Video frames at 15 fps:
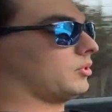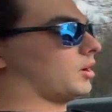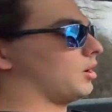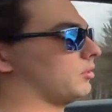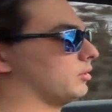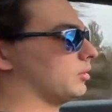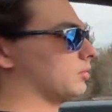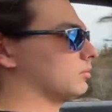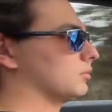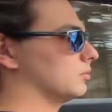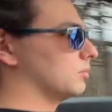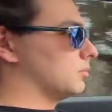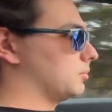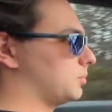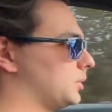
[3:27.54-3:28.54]
that other
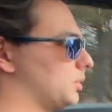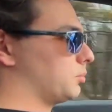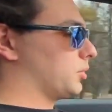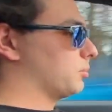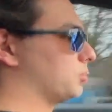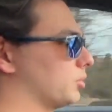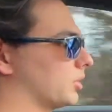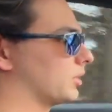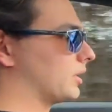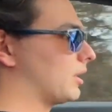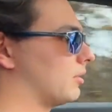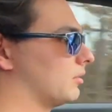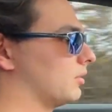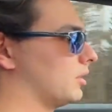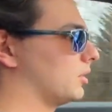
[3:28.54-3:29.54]
people are putting
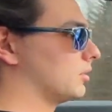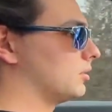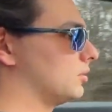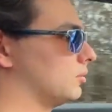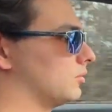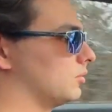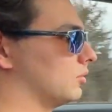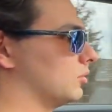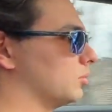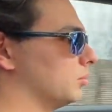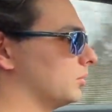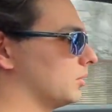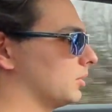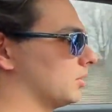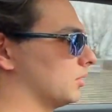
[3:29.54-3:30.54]
down on YouTube
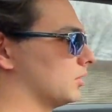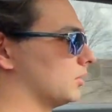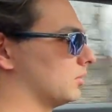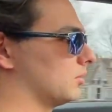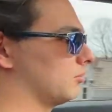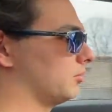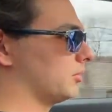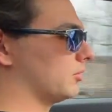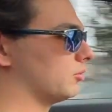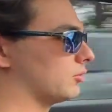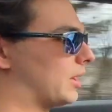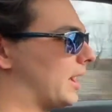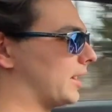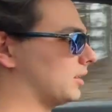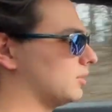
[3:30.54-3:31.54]
with the
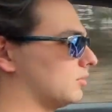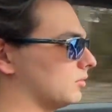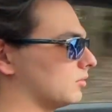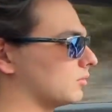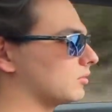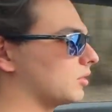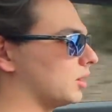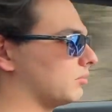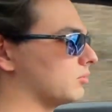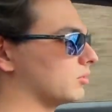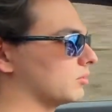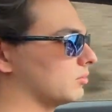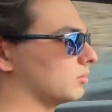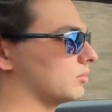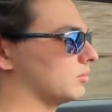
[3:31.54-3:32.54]
draggies and stuff,
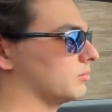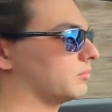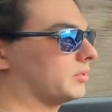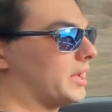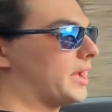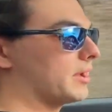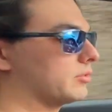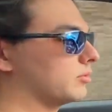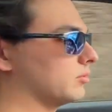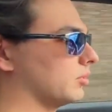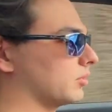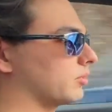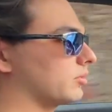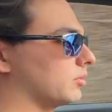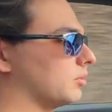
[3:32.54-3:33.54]
just with the flash,
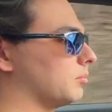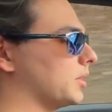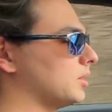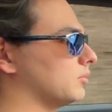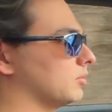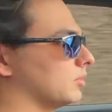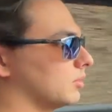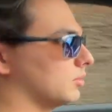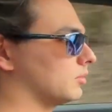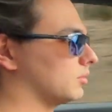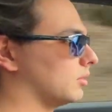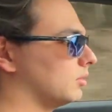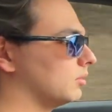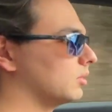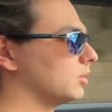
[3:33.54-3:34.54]
looks amazing. So
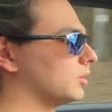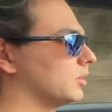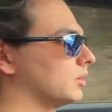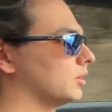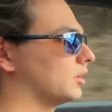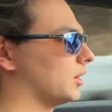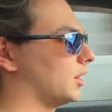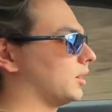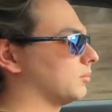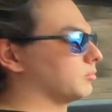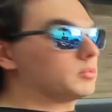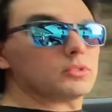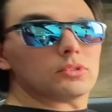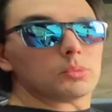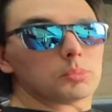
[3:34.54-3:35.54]

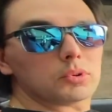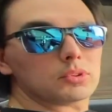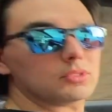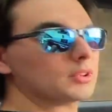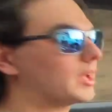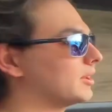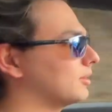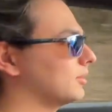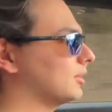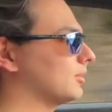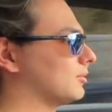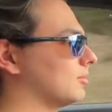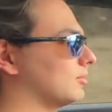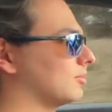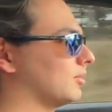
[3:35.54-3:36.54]
I'm super excited to
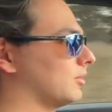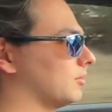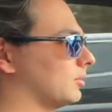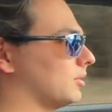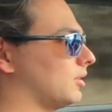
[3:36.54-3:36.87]
get this on the